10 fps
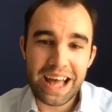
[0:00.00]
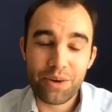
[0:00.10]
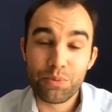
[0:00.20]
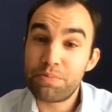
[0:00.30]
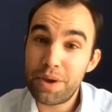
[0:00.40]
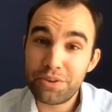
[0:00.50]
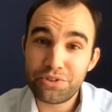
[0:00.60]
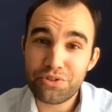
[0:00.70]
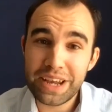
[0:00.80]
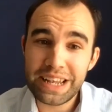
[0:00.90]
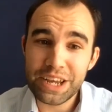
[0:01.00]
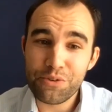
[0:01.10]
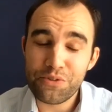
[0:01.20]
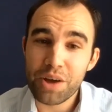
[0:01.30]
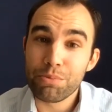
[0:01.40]
with motor trade legal
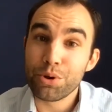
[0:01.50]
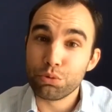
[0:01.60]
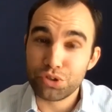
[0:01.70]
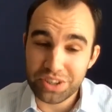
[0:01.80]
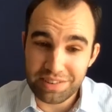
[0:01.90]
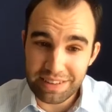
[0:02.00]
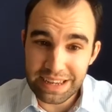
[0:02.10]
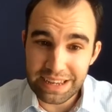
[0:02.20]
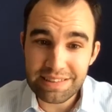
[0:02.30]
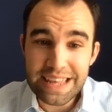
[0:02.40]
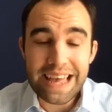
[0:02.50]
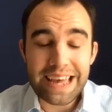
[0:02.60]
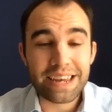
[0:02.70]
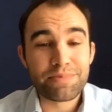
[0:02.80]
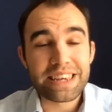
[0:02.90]
firm Lawgistics. And
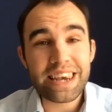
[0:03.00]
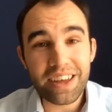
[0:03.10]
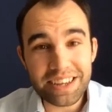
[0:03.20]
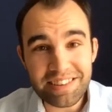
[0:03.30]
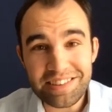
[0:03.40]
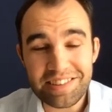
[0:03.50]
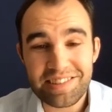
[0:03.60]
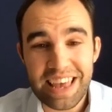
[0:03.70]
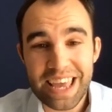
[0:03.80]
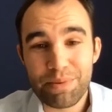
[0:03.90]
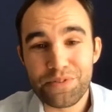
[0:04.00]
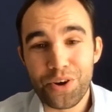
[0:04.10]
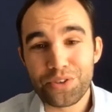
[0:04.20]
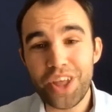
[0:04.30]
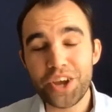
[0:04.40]
I'm delighted to say we've
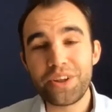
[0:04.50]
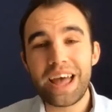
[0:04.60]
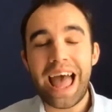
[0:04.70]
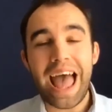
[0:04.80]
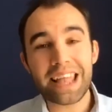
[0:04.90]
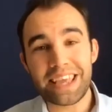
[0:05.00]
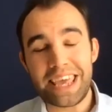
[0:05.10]
got Nona and